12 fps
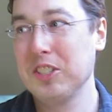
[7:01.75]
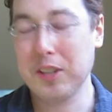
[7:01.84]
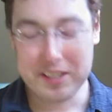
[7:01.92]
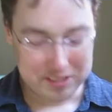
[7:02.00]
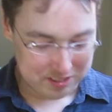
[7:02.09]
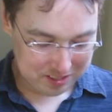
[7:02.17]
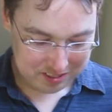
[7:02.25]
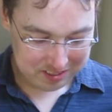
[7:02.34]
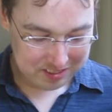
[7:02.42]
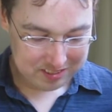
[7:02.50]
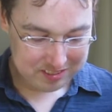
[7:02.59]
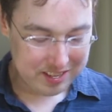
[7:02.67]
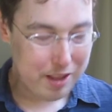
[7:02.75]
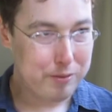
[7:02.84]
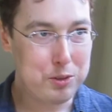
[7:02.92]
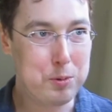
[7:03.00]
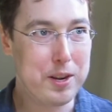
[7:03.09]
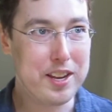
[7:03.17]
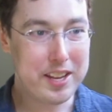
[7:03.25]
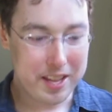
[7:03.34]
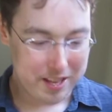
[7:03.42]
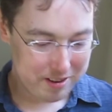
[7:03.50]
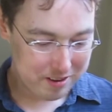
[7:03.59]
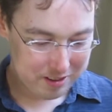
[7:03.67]
trying to salvage what I
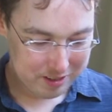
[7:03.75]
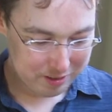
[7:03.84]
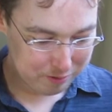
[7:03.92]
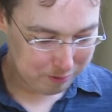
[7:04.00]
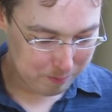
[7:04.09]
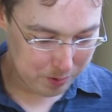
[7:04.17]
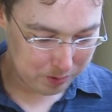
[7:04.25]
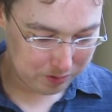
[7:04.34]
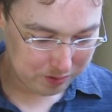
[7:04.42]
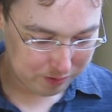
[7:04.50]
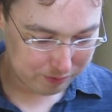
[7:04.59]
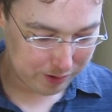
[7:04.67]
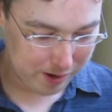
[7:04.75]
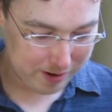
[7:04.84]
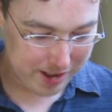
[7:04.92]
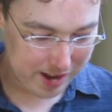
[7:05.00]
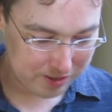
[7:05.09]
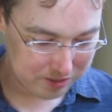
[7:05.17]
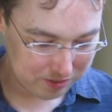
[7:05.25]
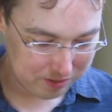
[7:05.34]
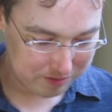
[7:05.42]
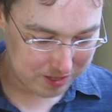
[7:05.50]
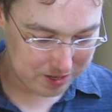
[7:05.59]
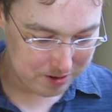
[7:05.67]
can from those fiery ashes
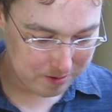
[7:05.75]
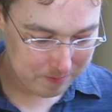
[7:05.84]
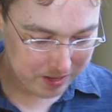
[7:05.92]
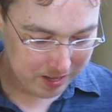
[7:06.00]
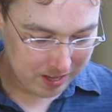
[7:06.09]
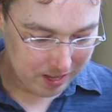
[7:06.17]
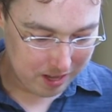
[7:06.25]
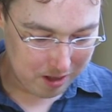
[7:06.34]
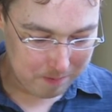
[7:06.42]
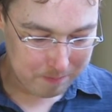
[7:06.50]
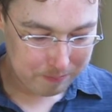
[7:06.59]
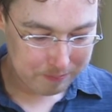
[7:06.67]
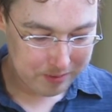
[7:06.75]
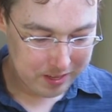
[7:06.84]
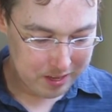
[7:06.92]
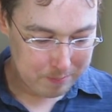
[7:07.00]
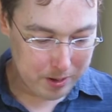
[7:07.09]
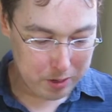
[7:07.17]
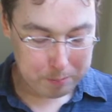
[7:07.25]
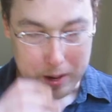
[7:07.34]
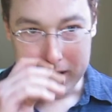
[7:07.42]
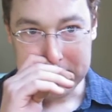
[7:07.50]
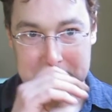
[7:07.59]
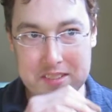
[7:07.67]
of ego. My own
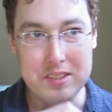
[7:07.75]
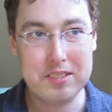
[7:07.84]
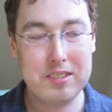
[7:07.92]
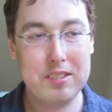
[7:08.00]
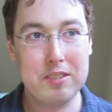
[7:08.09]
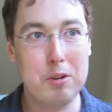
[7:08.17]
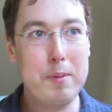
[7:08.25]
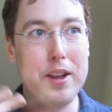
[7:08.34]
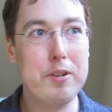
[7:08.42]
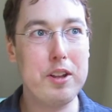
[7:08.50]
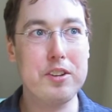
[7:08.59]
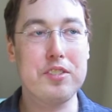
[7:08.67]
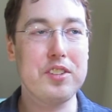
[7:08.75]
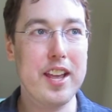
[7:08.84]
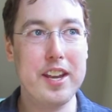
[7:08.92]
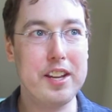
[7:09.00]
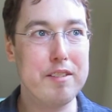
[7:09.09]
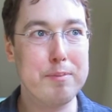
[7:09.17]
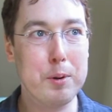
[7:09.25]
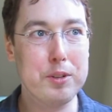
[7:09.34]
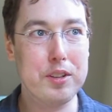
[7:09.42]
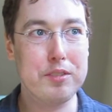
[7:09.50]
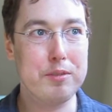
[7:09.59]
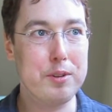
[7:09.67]
processes, or my own understanding of
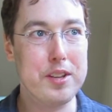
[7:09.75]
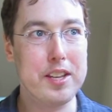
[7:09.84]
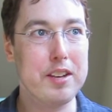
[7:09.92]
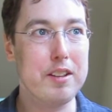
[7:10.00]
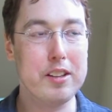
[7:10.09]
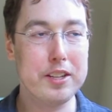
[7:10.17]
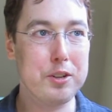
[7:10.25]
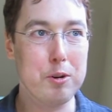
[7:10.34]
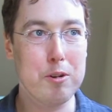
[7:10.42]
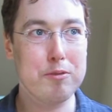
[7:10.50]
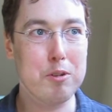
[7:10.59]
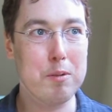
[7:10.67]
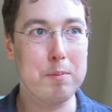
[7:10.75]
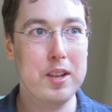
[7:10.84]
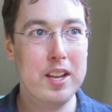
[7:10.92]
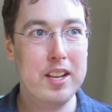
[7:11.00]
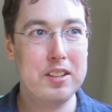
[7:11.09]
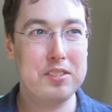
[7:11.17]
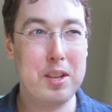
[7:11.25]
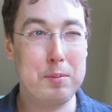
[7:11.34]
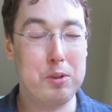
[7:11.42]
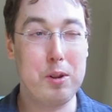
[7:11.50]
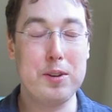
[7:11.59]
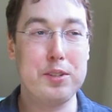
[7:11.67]
protest voting and electoral reform
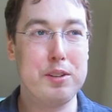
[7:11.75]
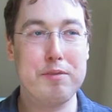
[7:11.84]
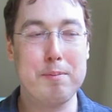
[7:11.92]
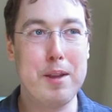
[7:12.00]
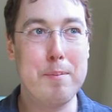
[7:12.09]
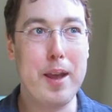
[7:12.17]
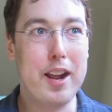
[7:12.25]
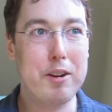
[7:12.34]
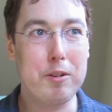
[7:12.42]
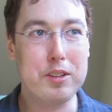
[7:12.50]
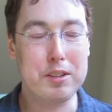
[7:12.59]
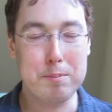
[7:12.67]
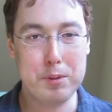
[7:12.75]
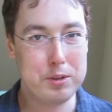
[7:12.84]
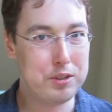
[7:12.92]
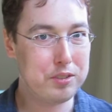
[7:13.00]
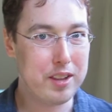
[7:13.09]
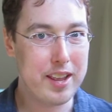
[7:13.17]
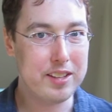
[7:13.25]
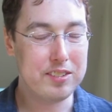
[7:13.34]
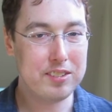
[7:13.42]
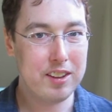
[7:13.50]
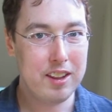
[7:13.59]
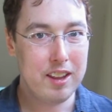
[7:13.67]
stems largely from my background in computer science,